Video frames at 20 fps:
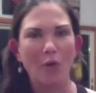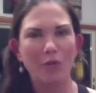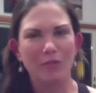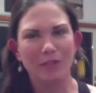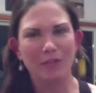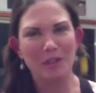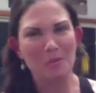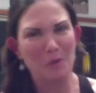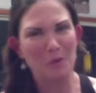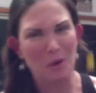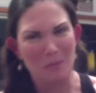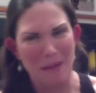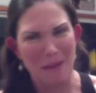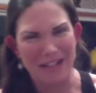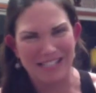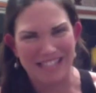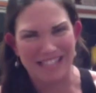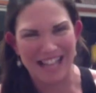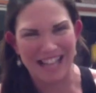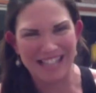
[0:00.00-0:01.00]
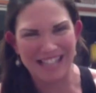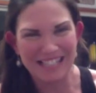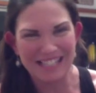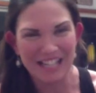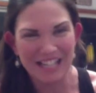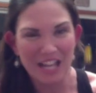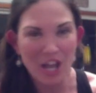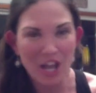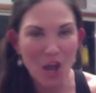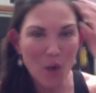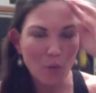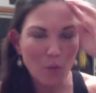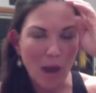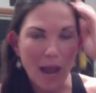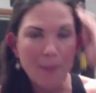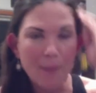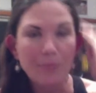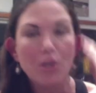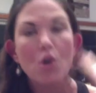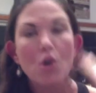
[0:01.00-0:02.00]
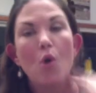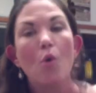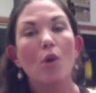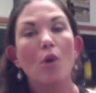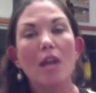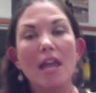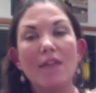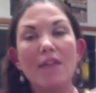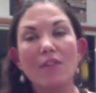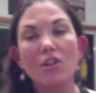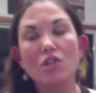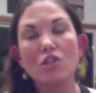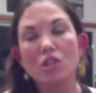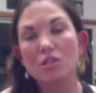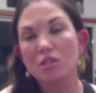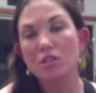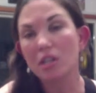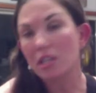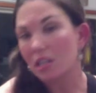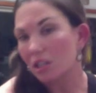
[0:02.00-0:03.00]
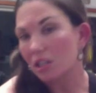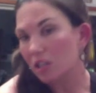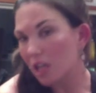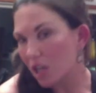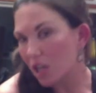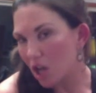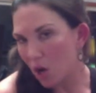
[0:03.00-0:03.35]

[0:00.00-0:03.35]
It wouldn't make sense, right? Or even just like the lingo we